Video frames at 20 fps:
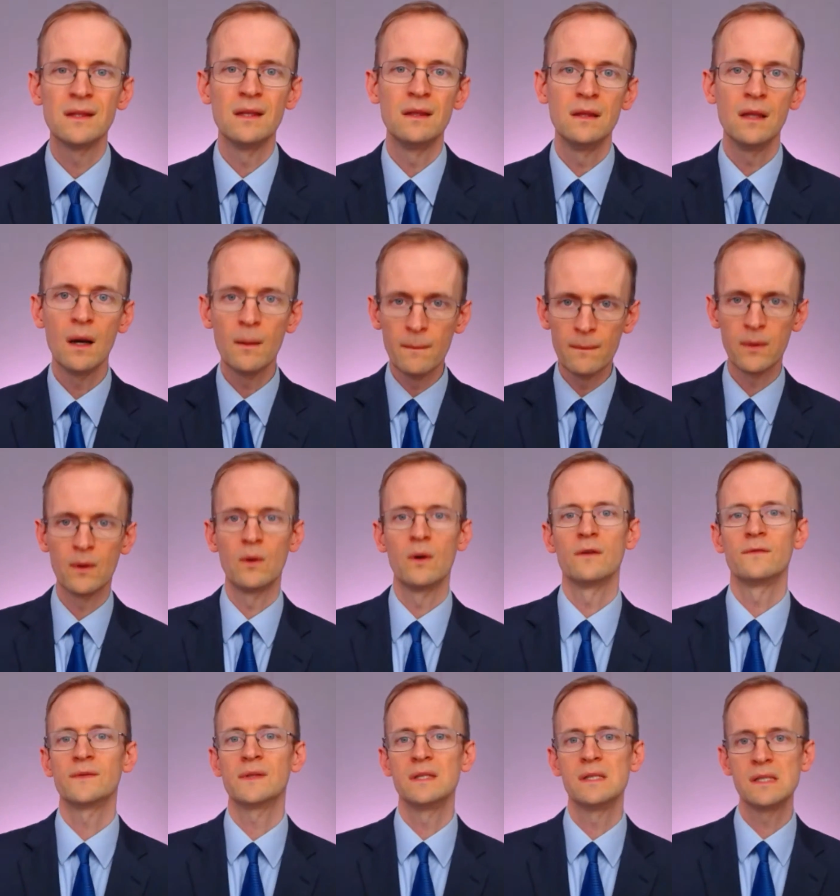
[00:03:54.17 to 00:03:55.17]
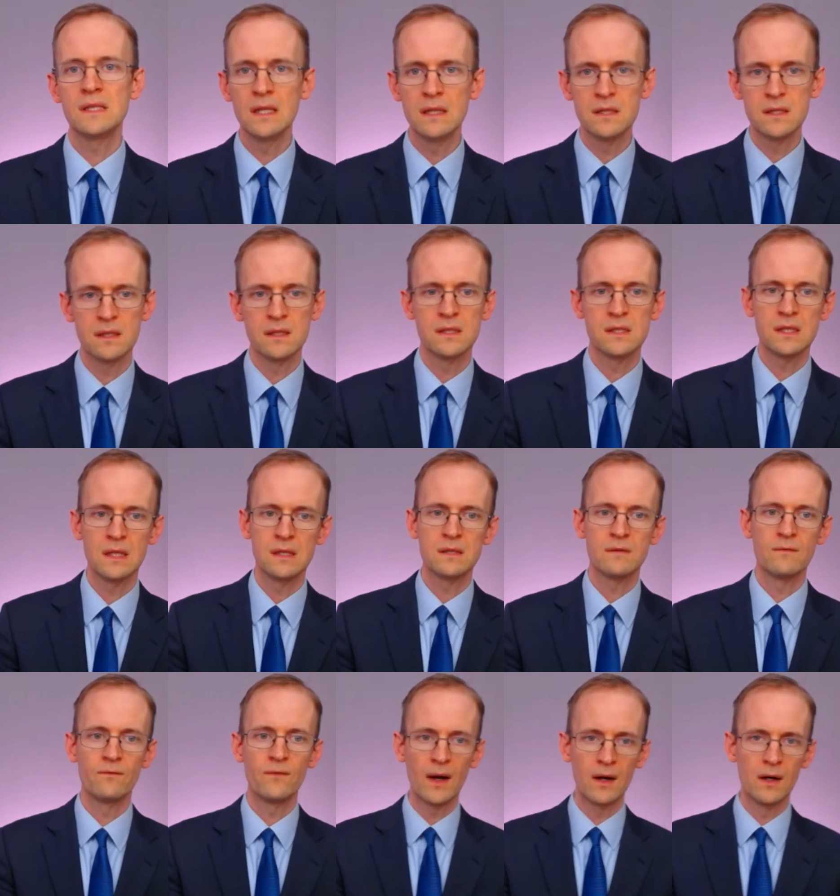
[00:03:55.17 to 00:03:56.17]
the number of
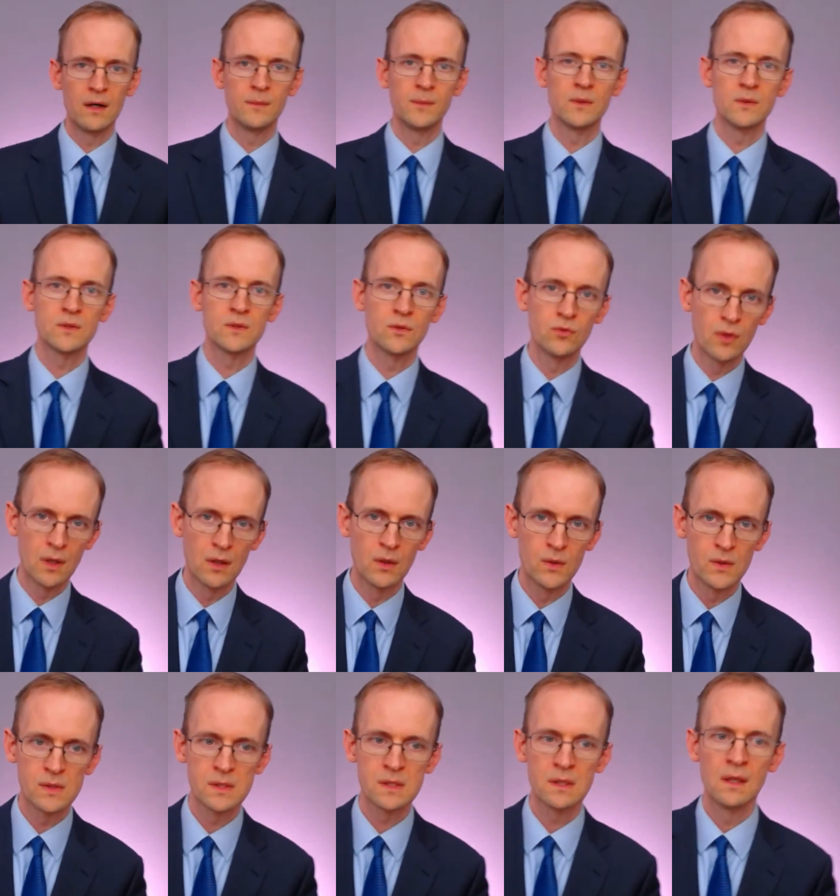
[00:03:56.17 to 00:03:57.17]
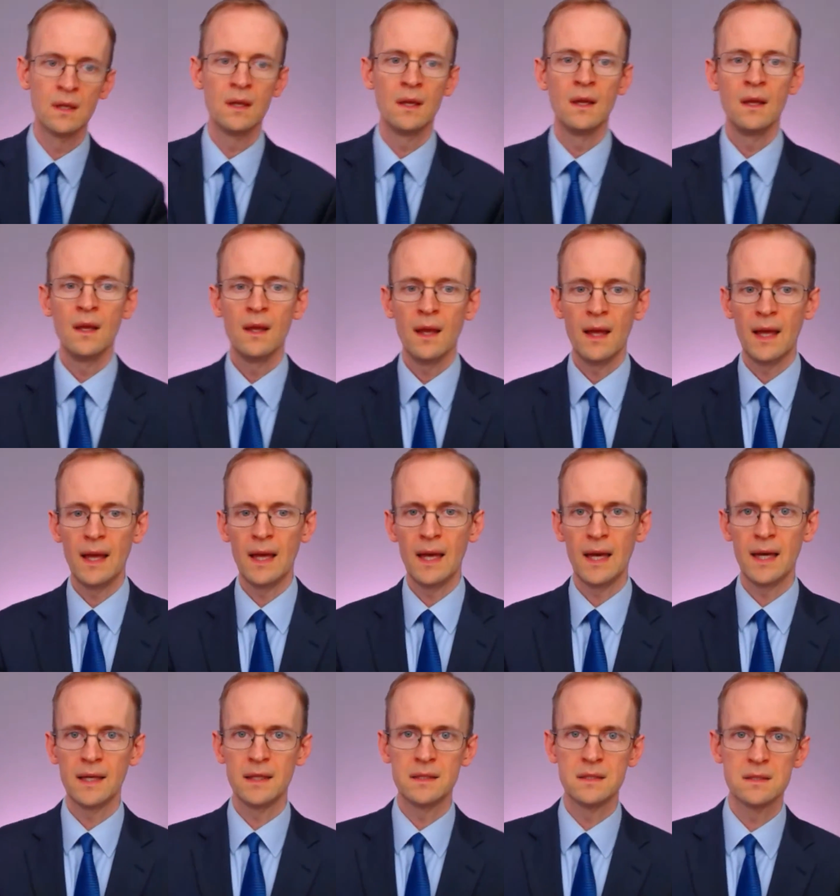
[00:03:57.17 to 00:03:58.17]
contingencies and variables grows.
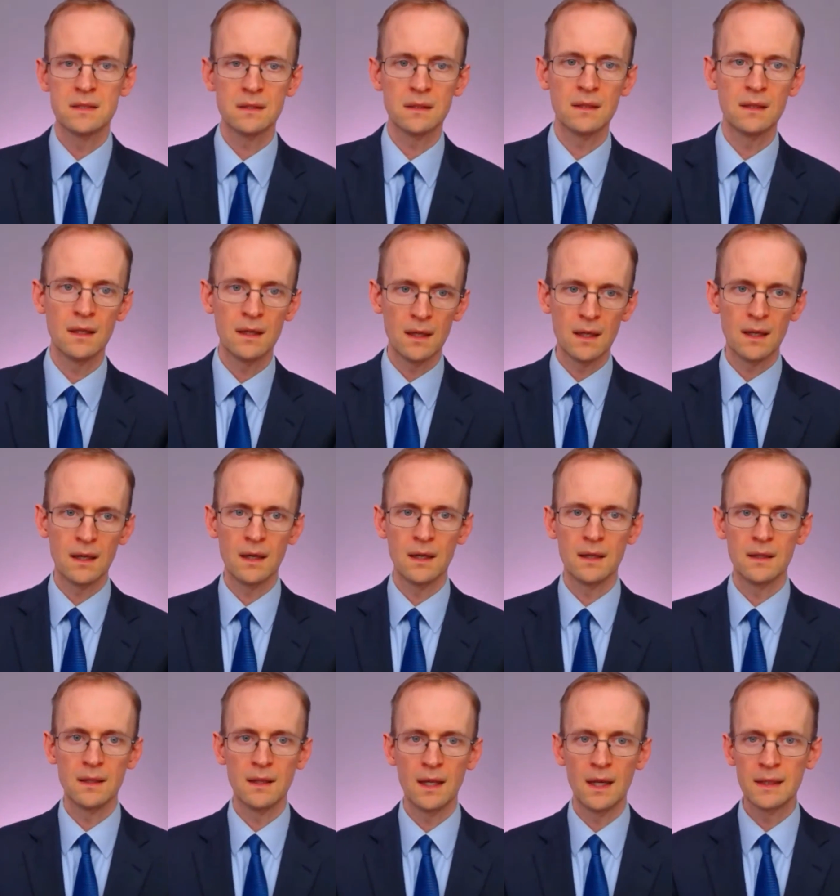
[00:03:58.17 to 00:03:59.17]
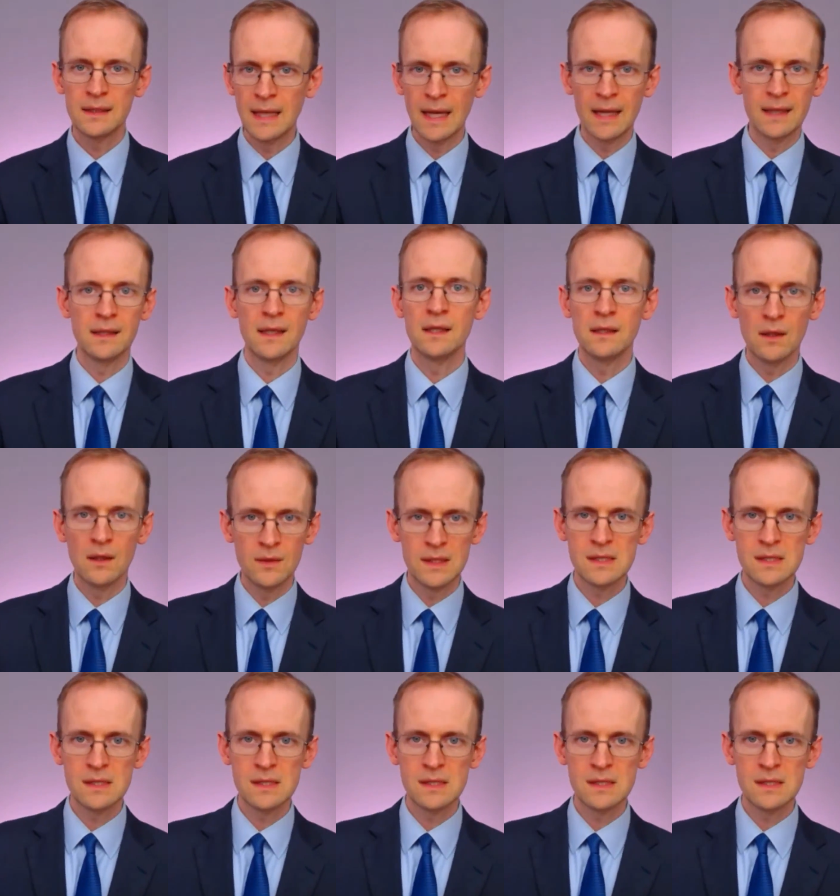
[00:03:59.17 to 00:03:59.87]
And again, it